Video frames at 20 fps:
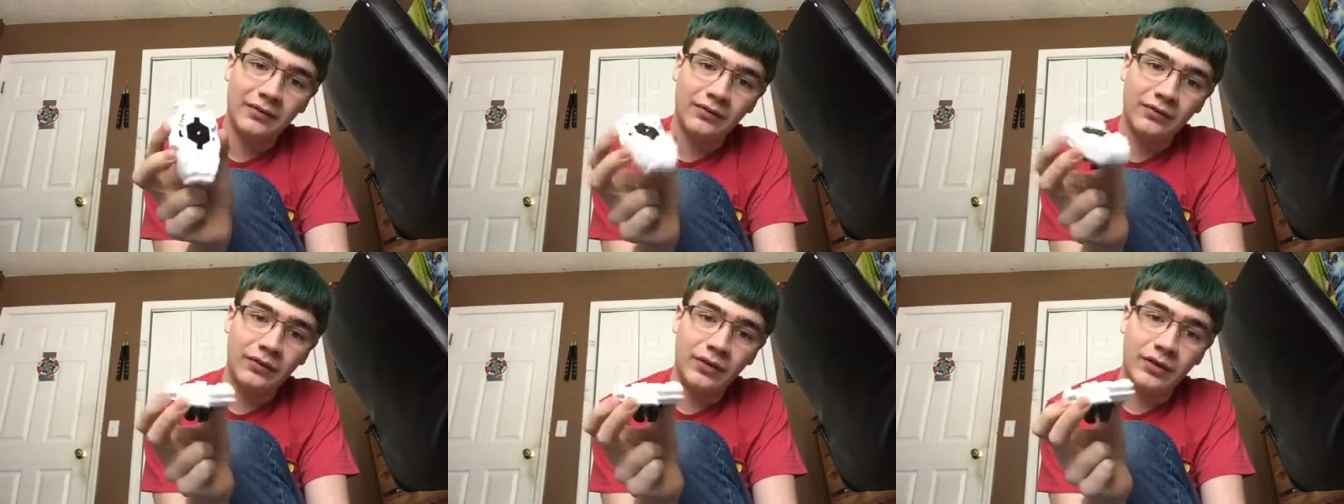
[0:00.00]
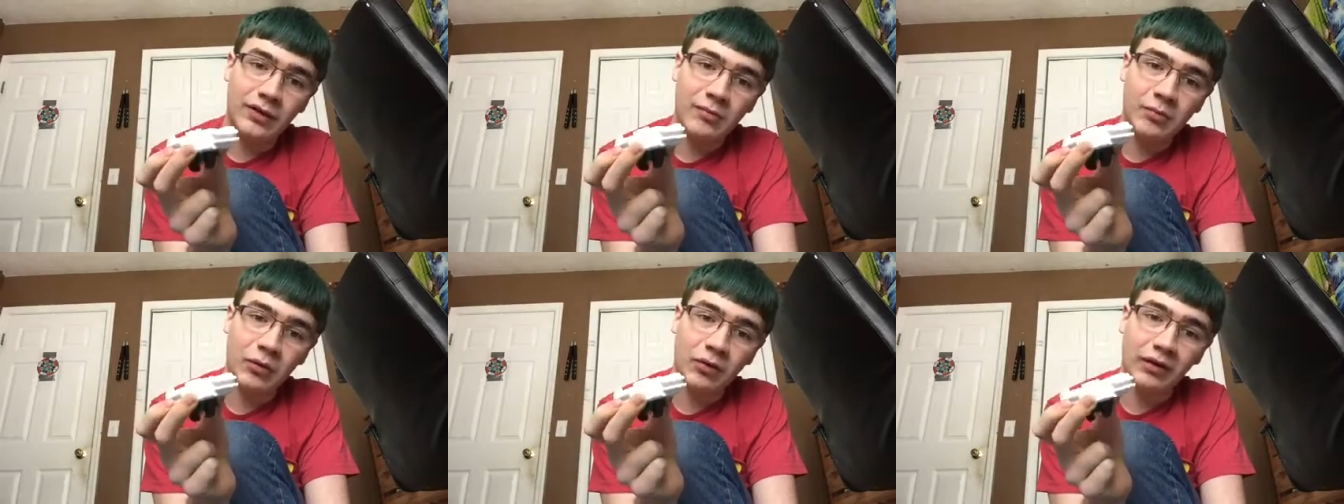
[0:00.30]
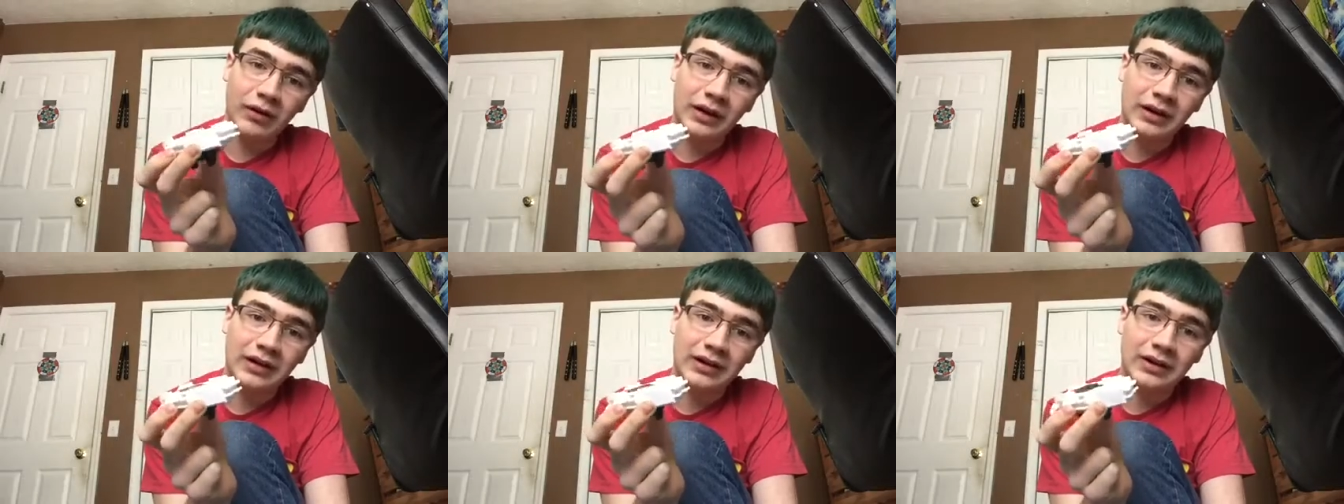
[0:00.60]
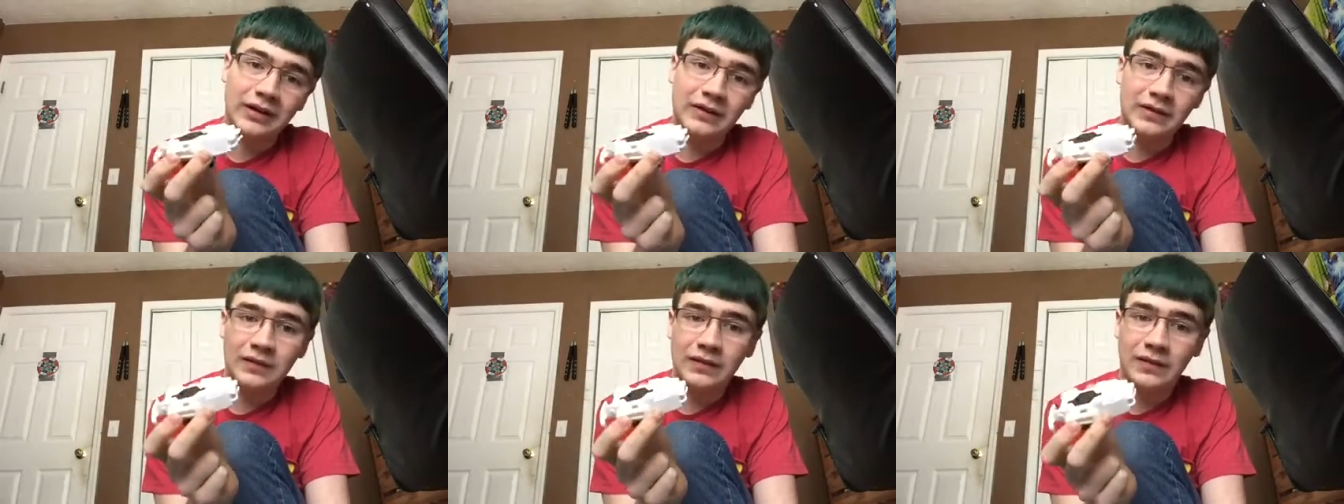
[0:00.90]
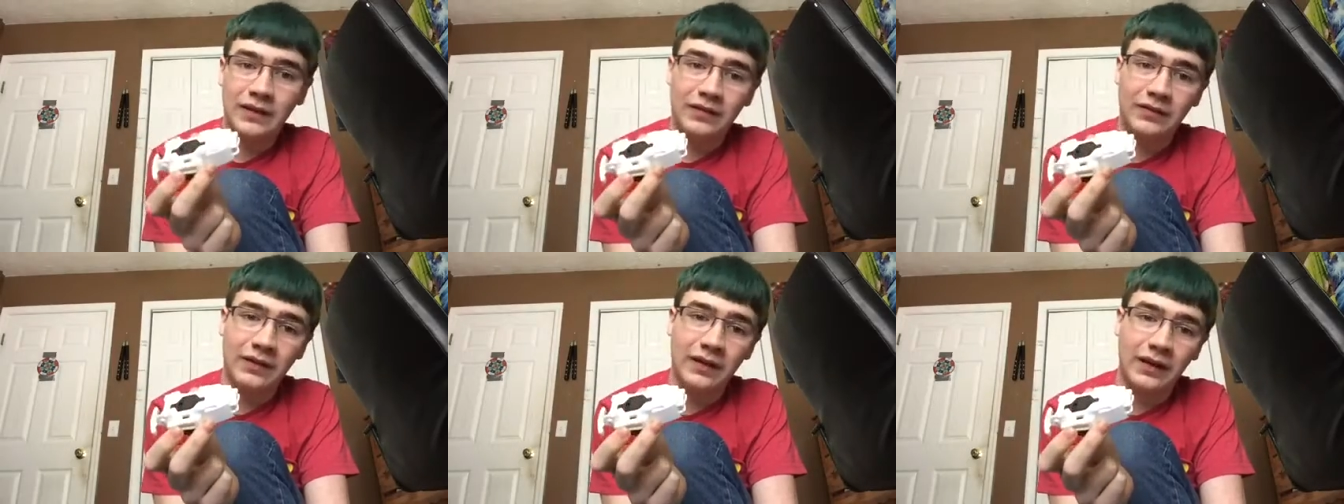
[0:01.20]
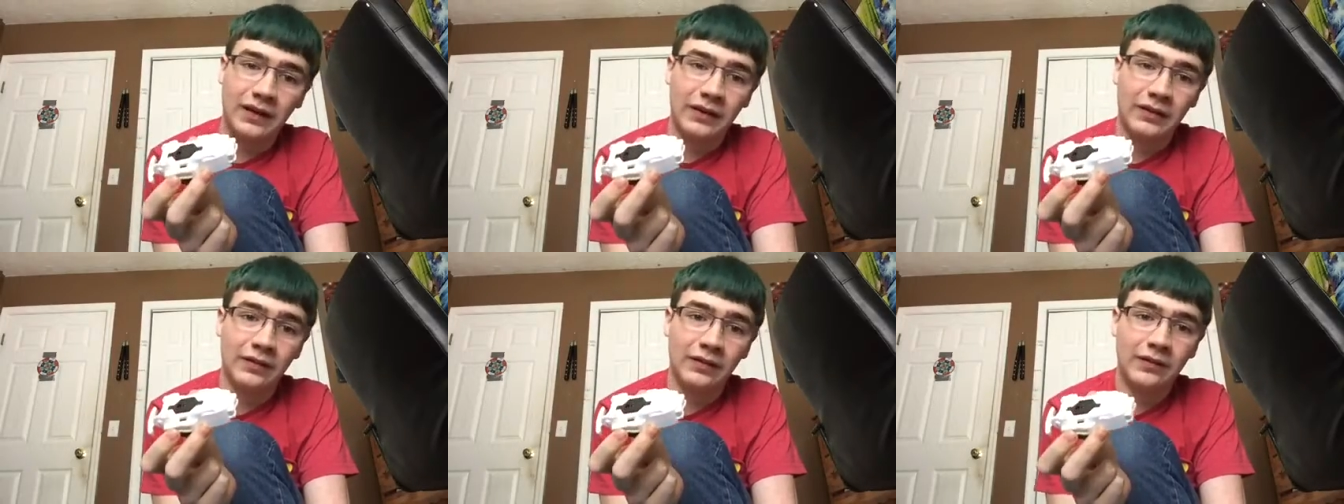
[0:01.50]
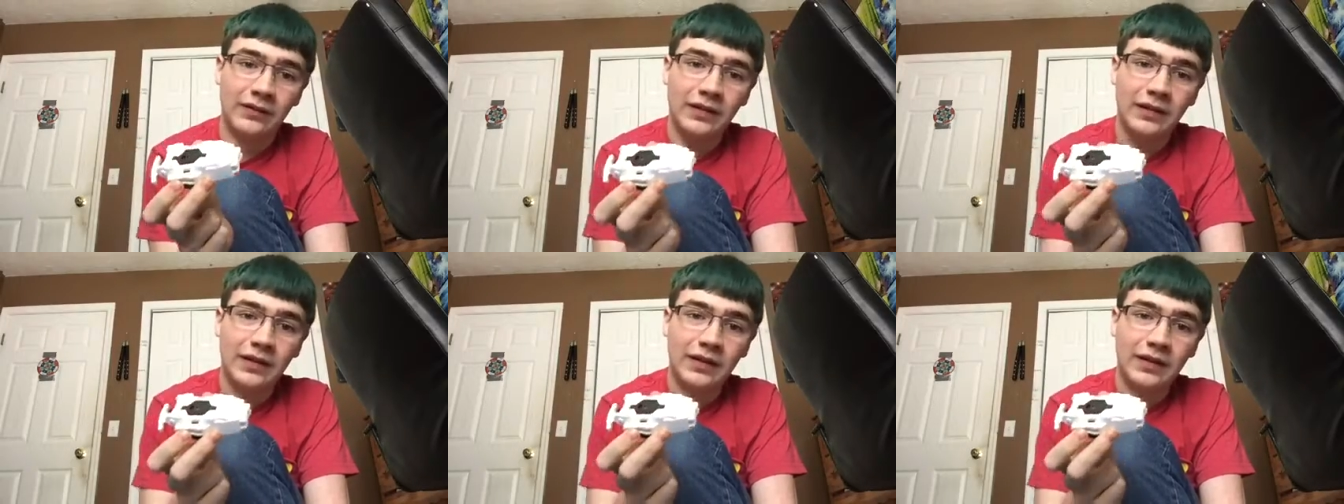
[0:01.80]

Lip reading: very boring, yes it is.